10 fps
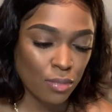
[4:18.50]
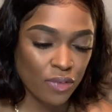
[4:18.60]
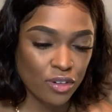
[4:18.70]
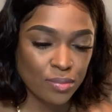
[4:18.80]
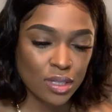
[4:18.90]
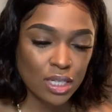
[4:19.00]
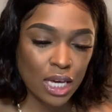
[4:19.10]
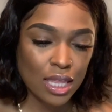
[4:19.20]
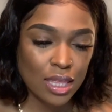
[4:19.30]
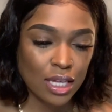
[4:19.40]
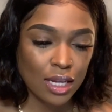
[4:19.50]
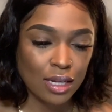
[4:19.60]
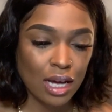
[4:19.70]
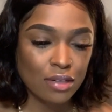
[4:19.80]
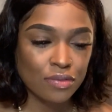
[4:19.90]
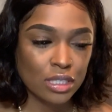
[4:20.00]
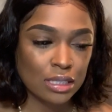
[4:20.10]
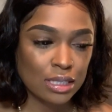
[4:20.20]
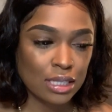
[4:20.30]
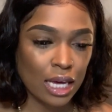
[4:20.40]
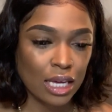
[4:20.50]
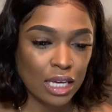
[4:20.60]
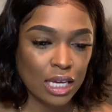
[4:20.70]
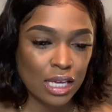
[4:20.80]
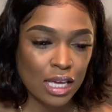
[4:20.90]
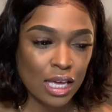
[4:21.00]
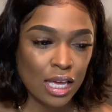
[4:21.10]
But for me, I think love is like,